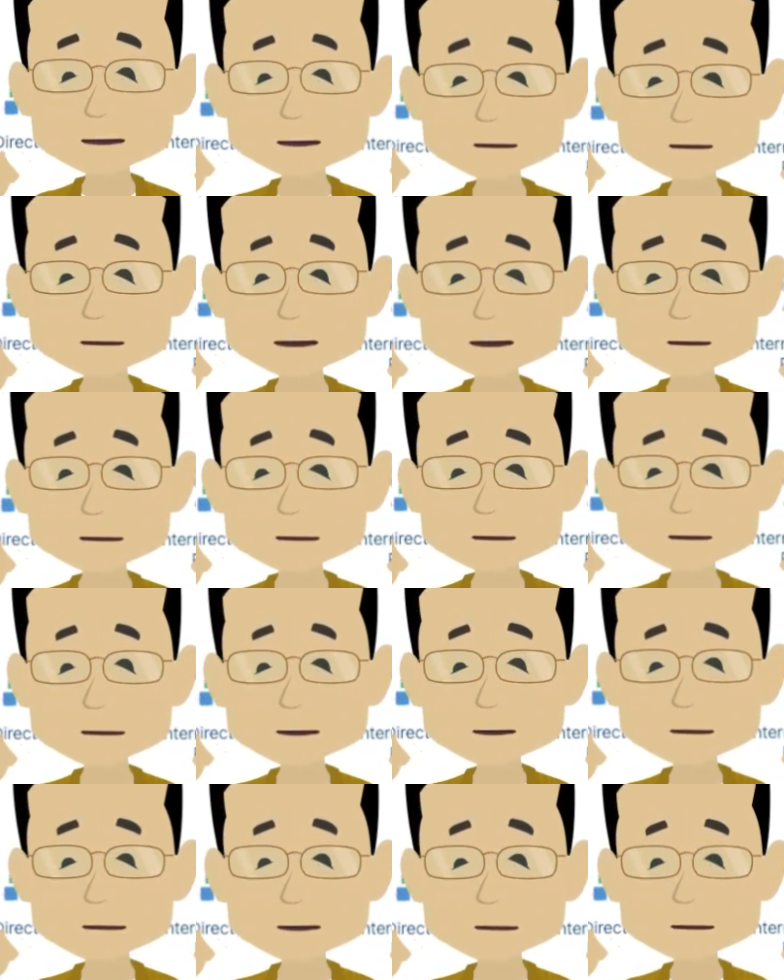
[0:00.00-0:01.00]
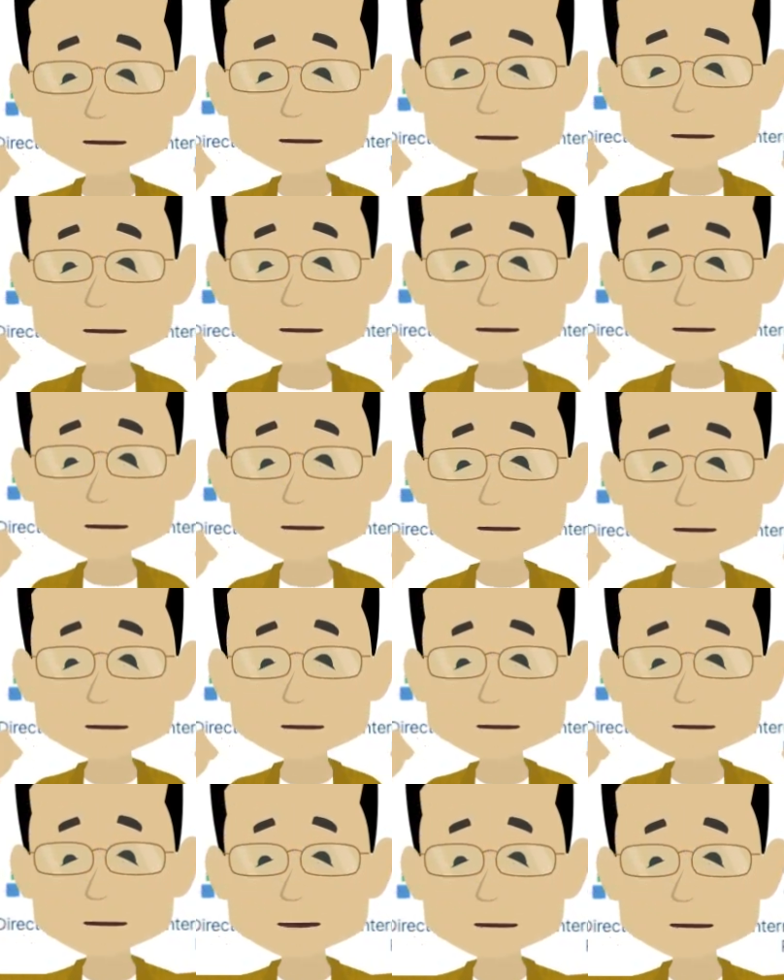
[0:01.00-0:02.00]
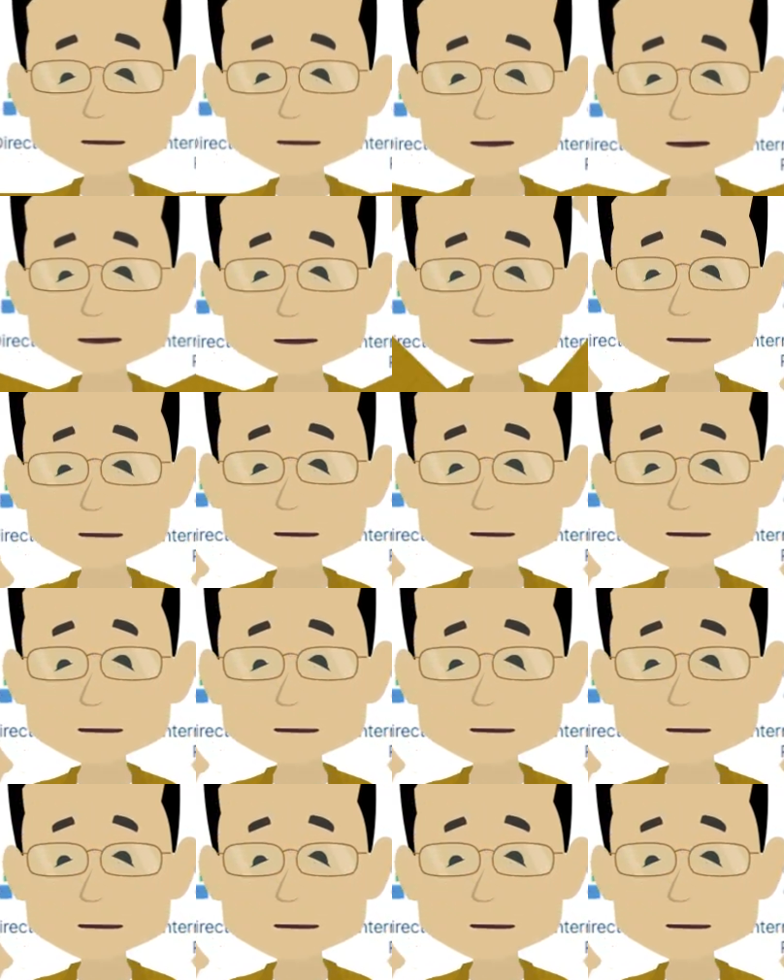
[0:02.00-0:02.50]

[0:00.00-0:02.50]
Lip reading: responsive user experience, also known as